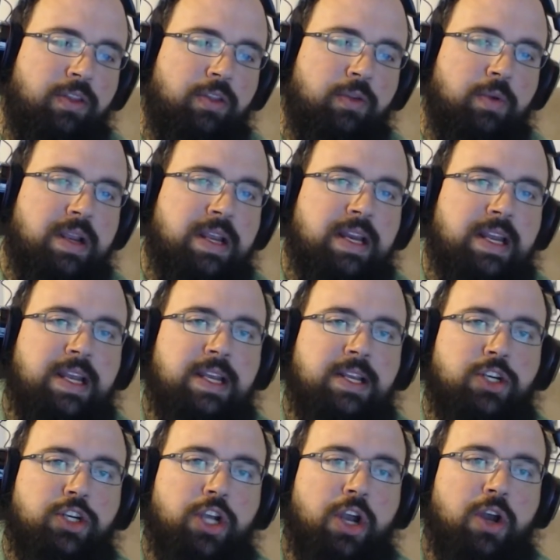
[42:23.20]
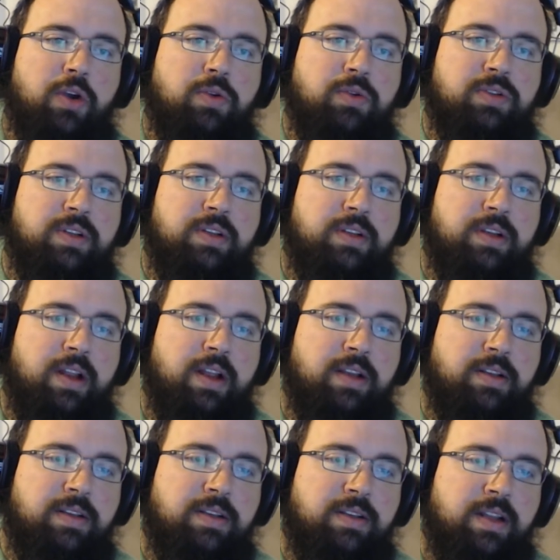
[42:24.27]
3D shows
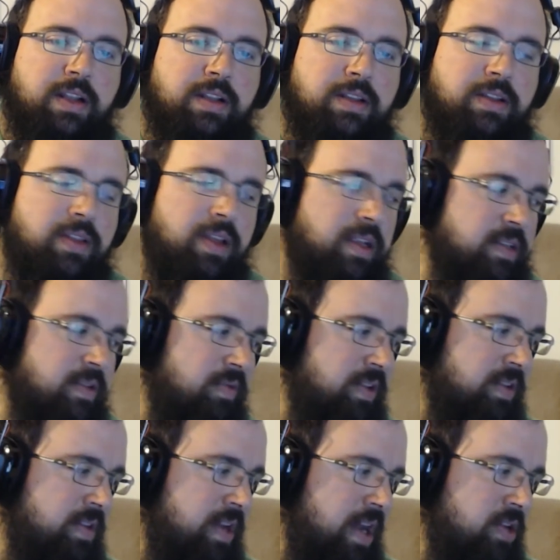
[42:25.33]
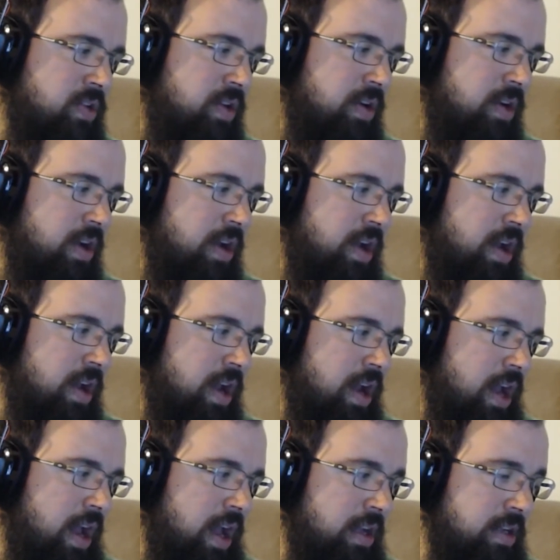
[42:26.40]
and things of this nature.
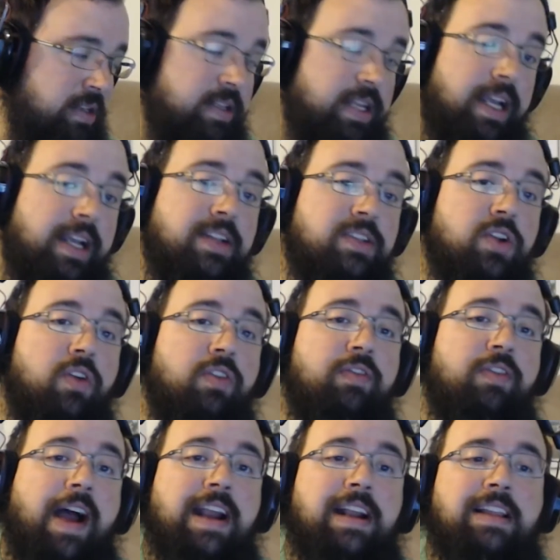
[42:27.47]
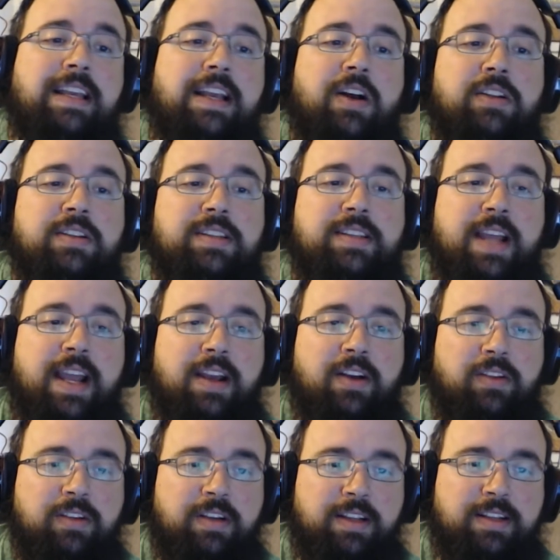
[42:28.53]
Tickets are finally on
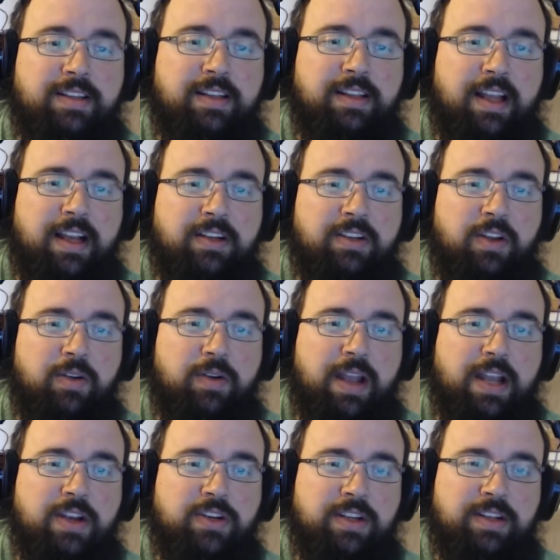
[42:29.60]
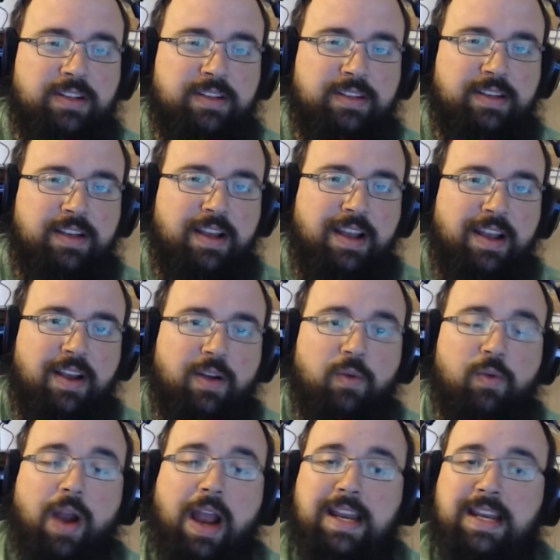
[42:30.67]
sale in select locations.
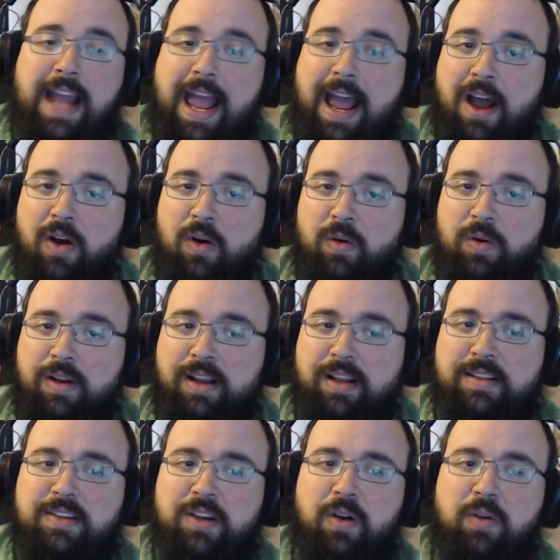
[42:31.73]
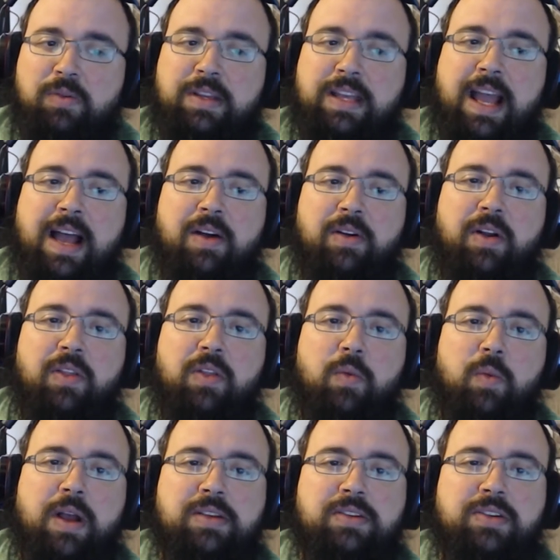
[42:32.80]
Right now, it's only out on the
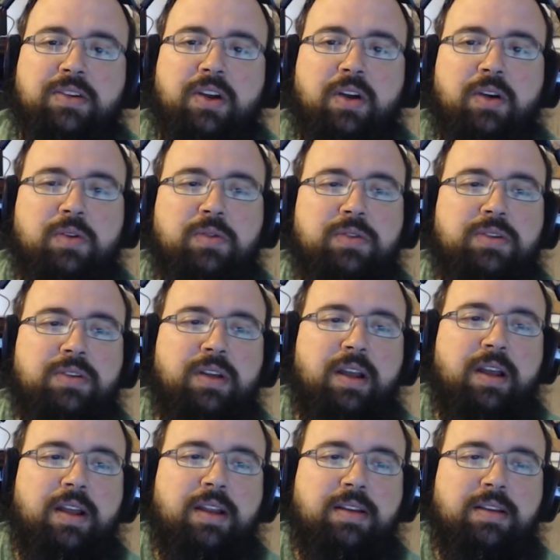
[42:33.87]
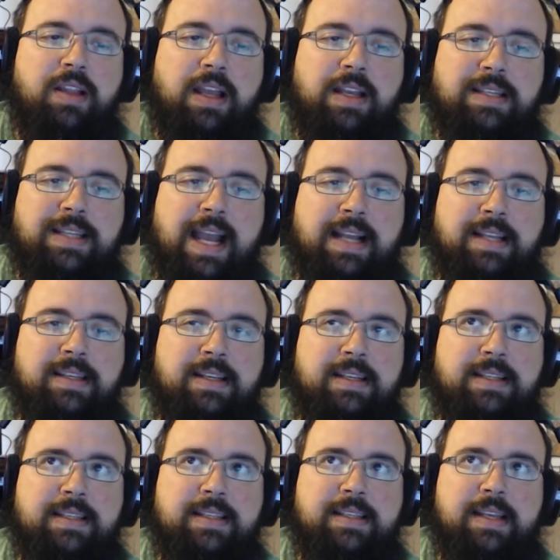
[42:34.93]
West Coast and like
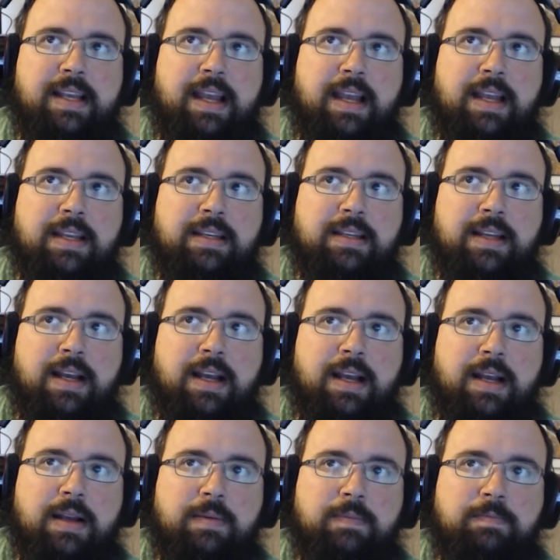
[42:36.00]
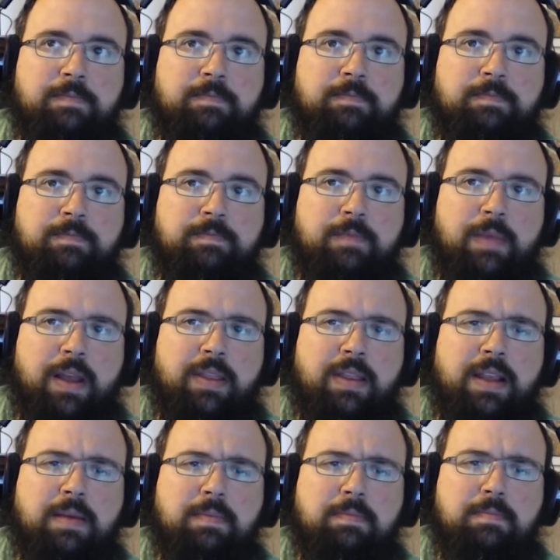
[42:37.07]
Texas, and I
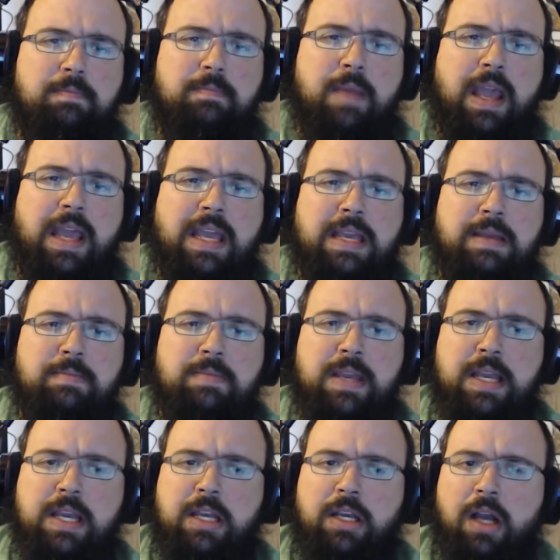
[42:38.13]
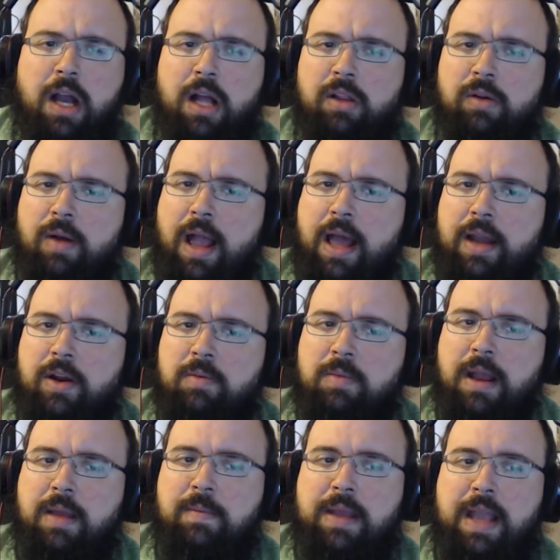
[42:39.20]
think maybe Colorado
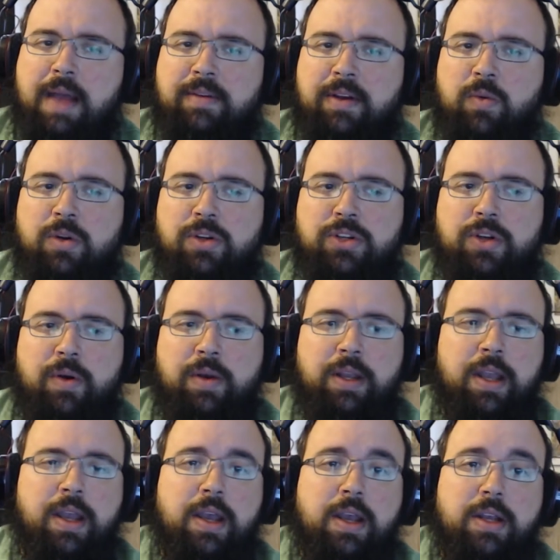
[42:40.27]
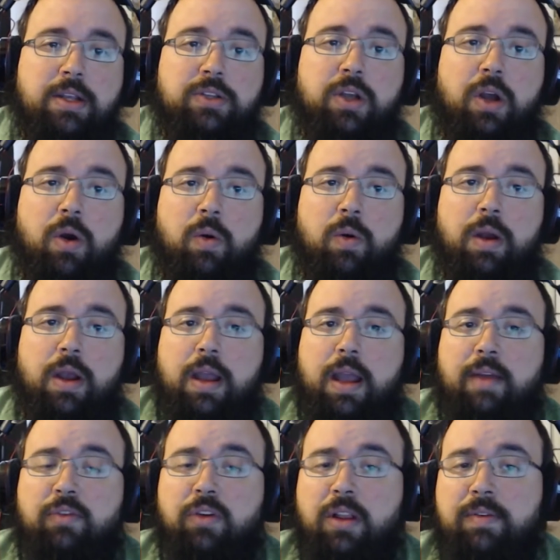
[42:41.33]
might be having one showing. So
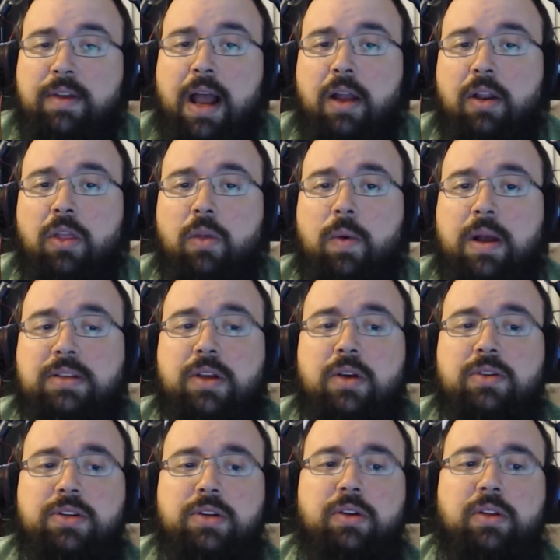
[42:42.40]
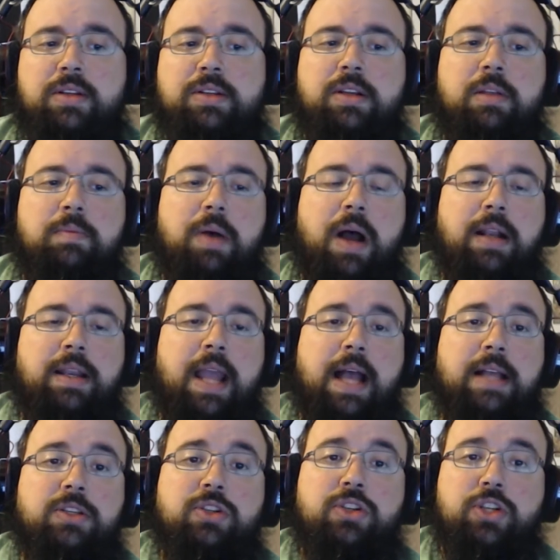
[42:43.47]
if you're living out on the West Coast and you're listening to the
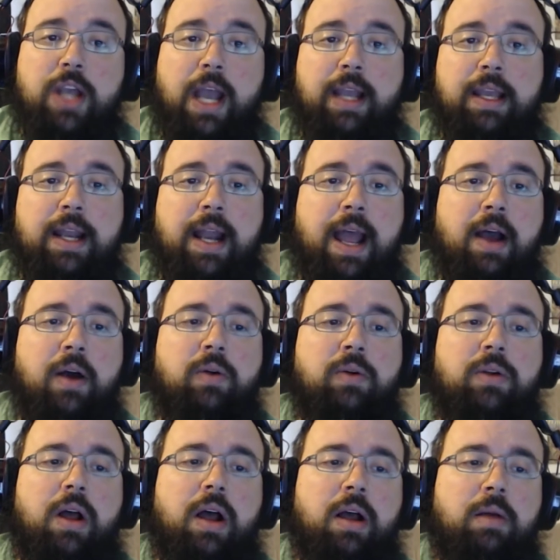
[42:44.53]
podcast, check it out.